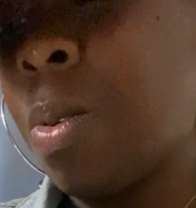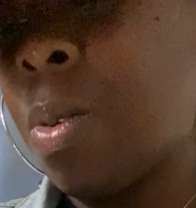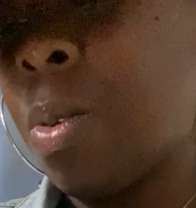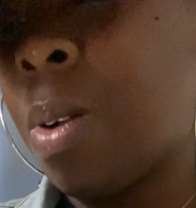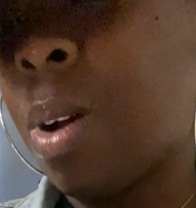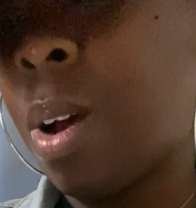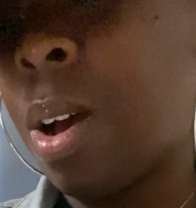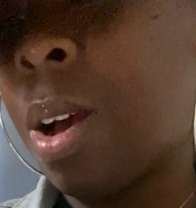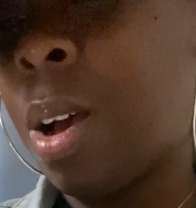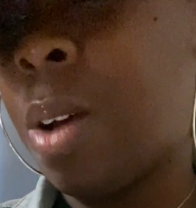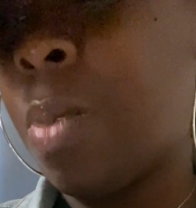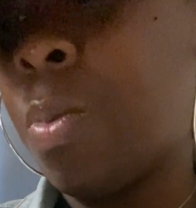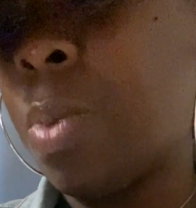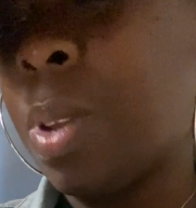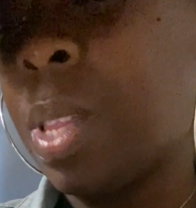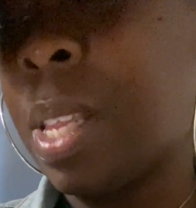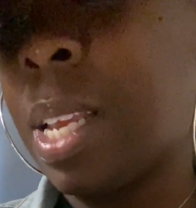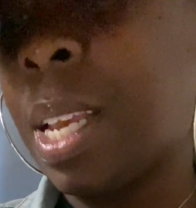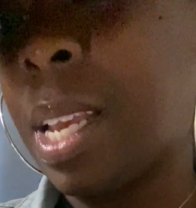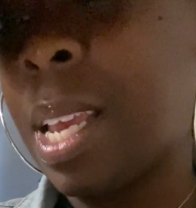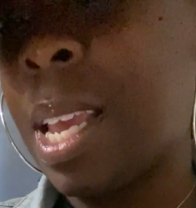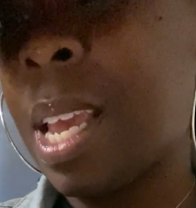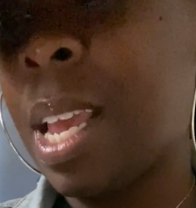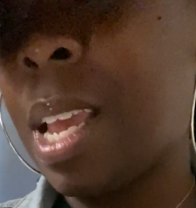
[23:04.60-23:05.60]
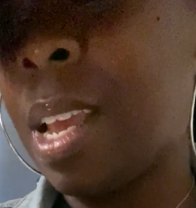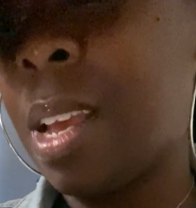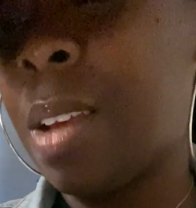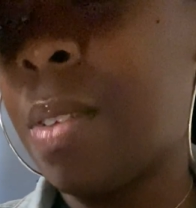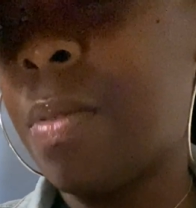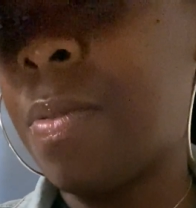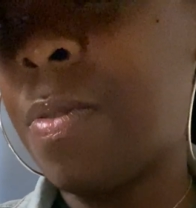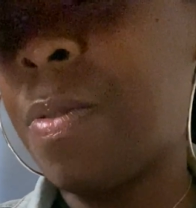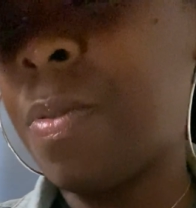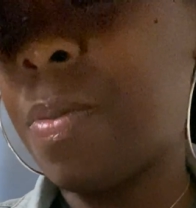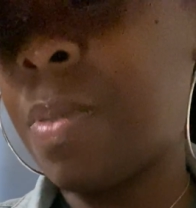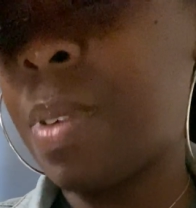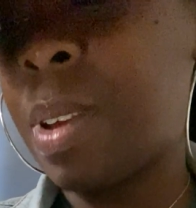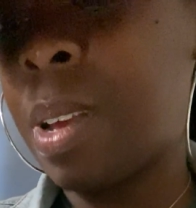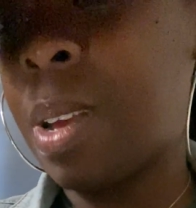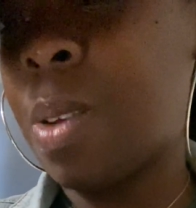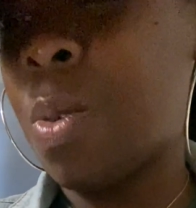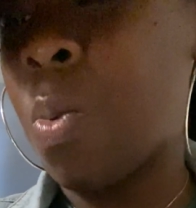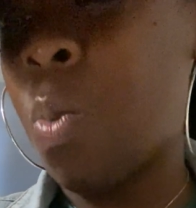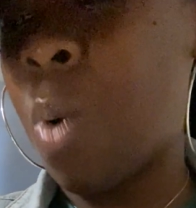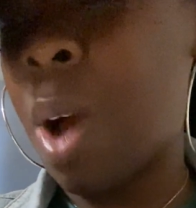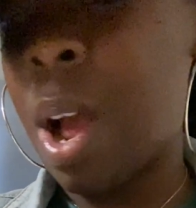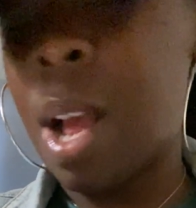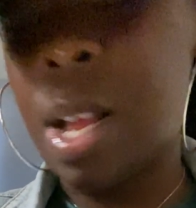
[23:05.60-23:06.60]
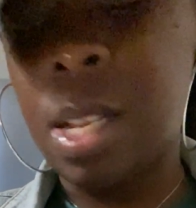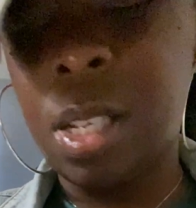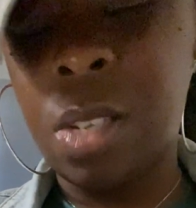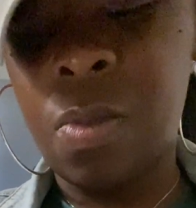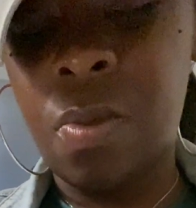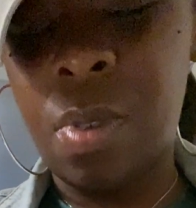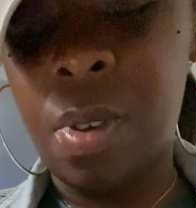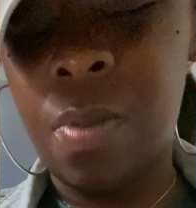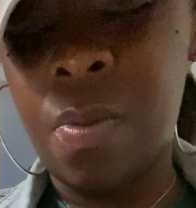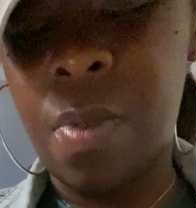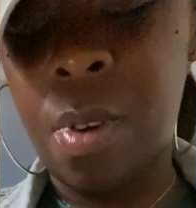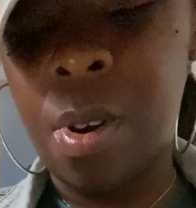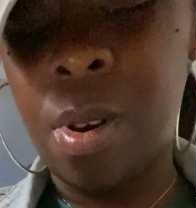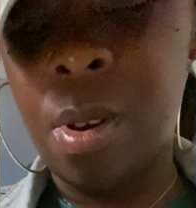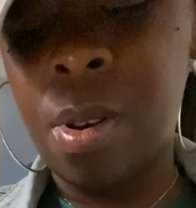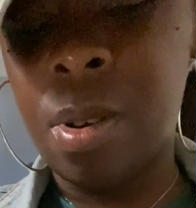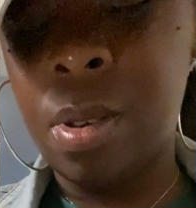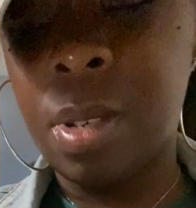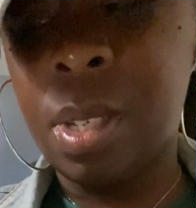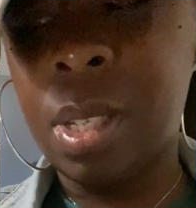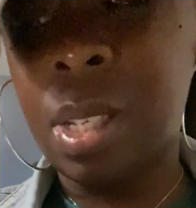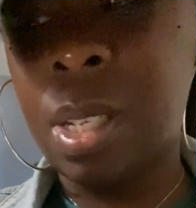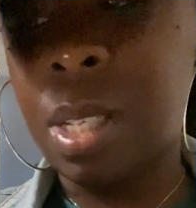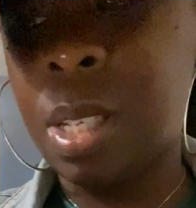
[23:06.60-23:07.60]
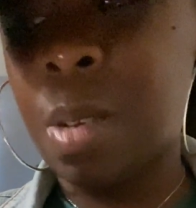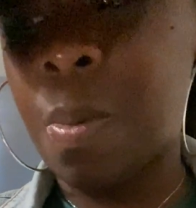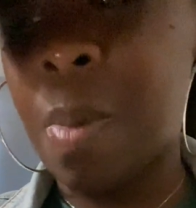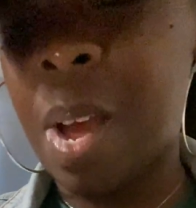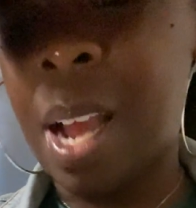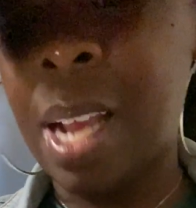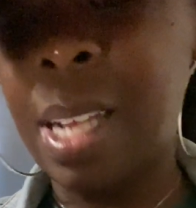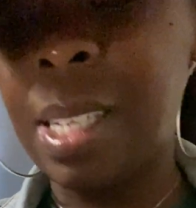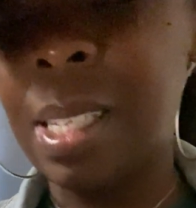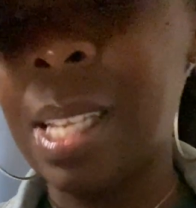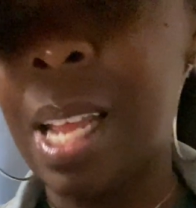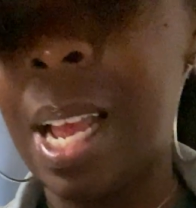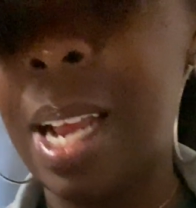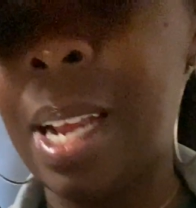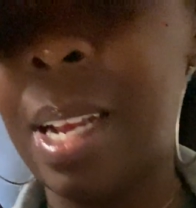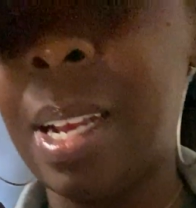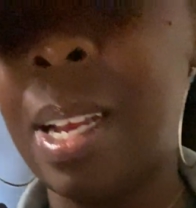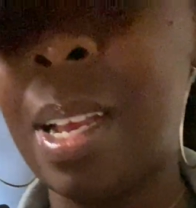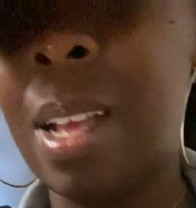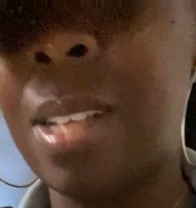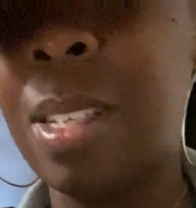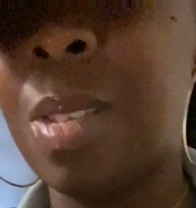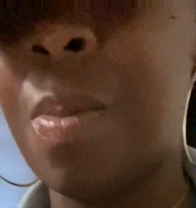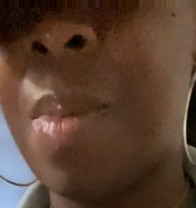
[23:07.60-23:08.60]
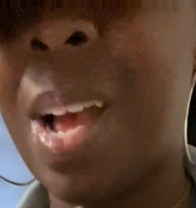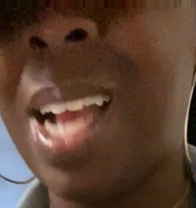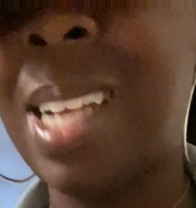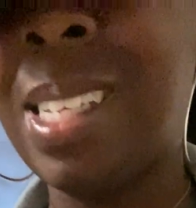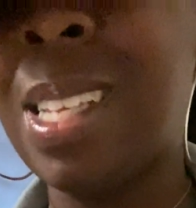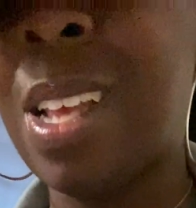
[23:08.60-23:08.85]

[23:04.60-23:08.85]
uh, with the King of wands in reverse. Somebody's like, somebody's